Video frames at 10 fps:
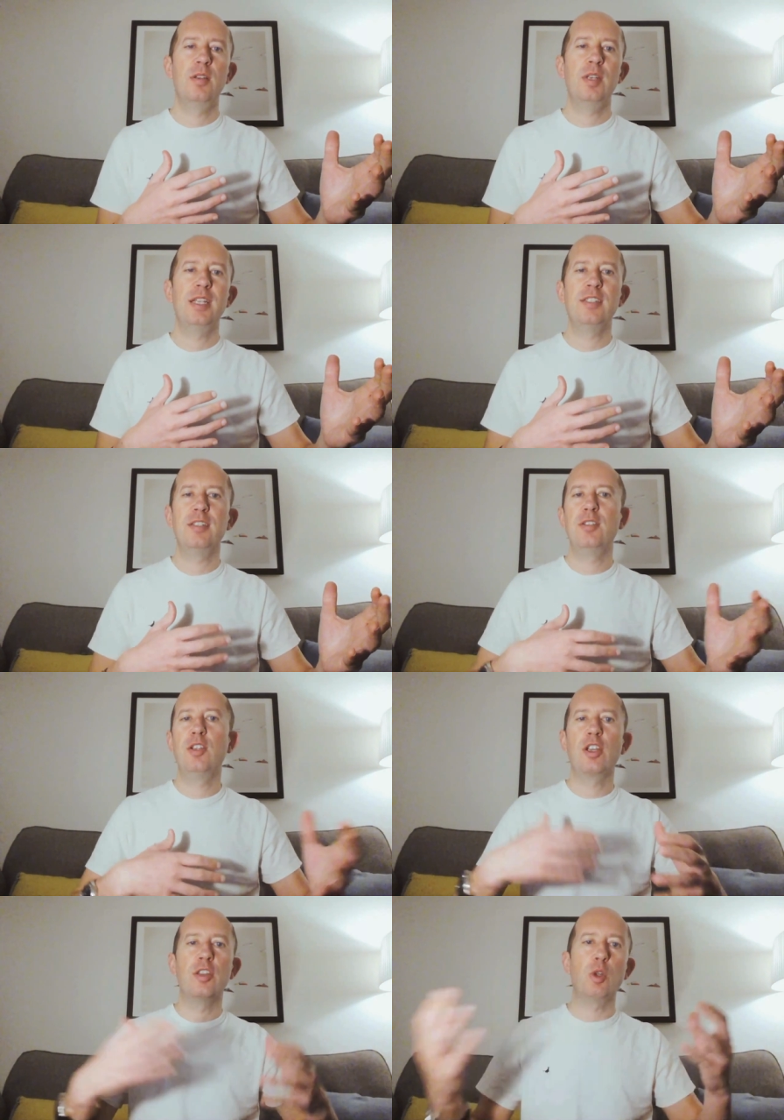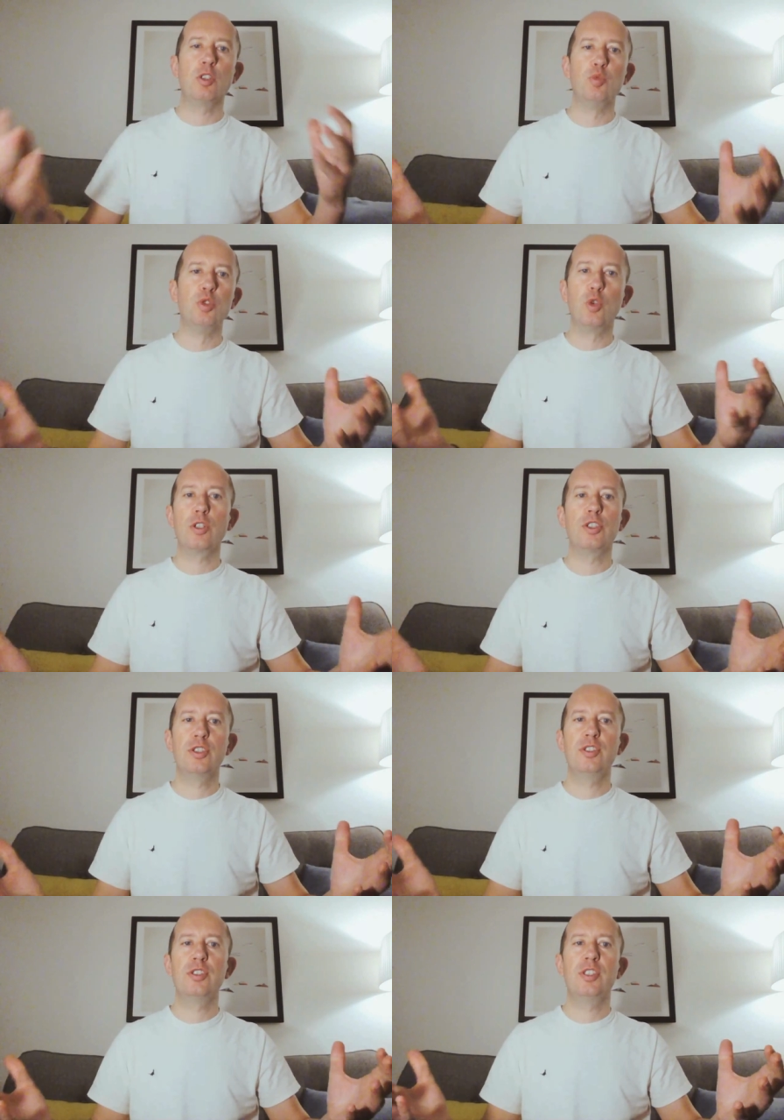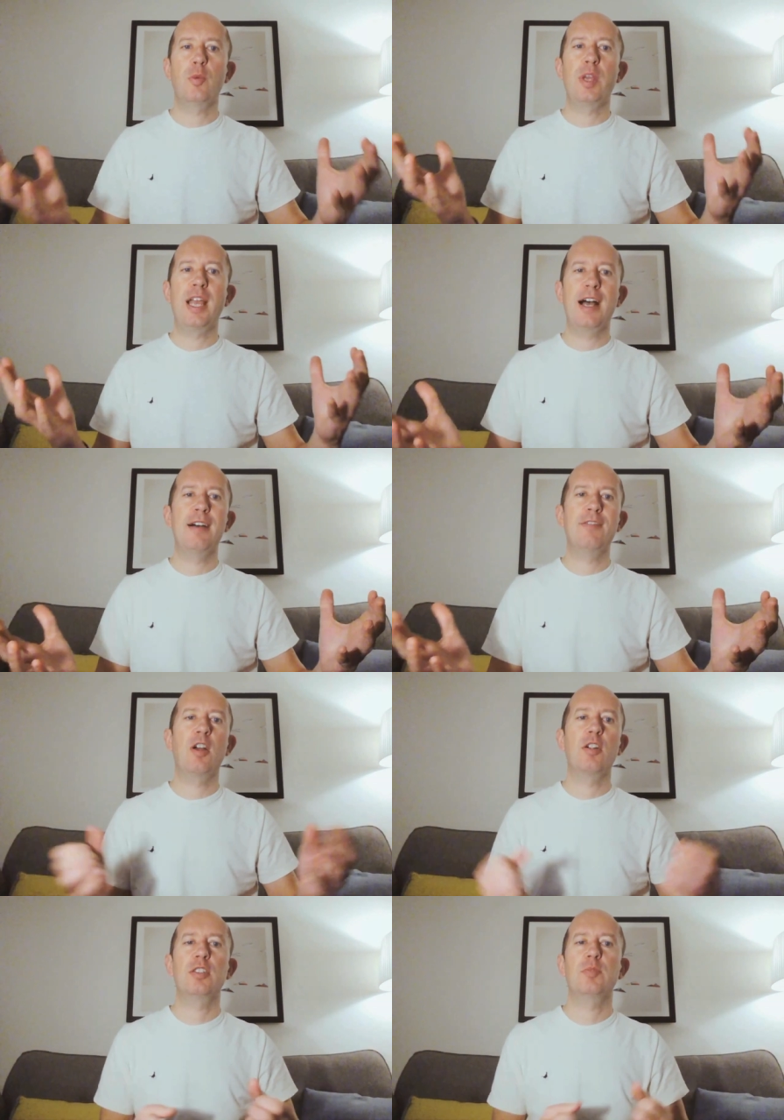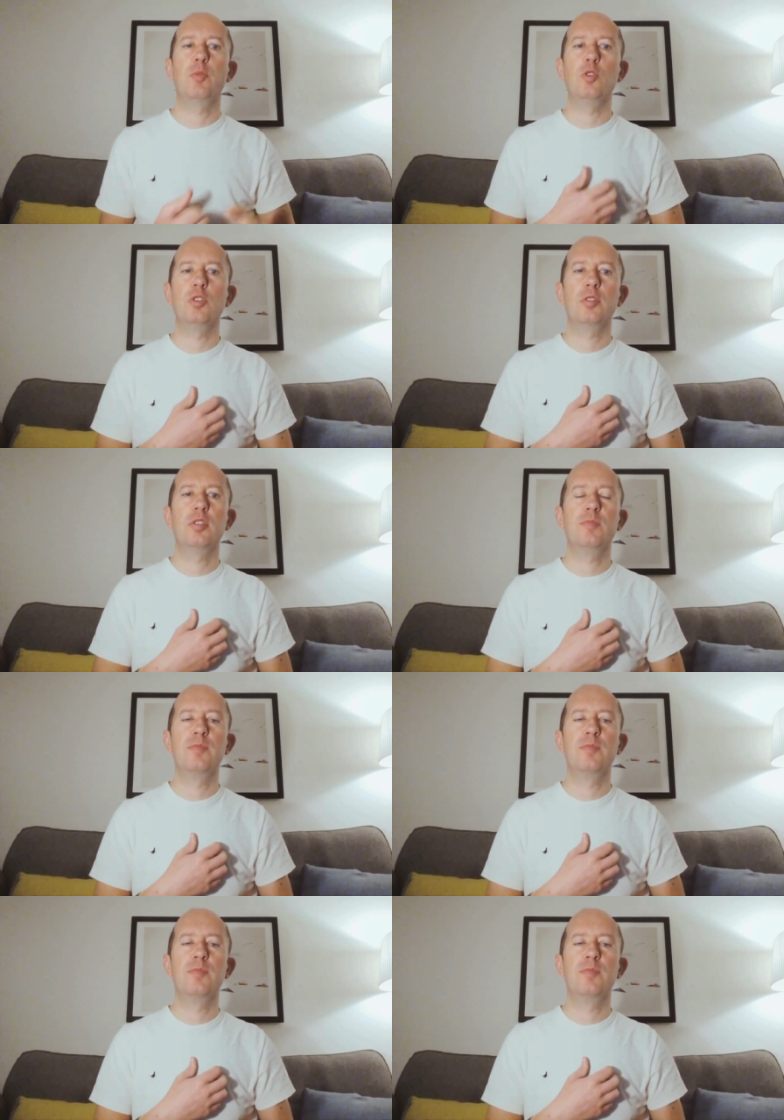need to look at what resources that we have at our disposal.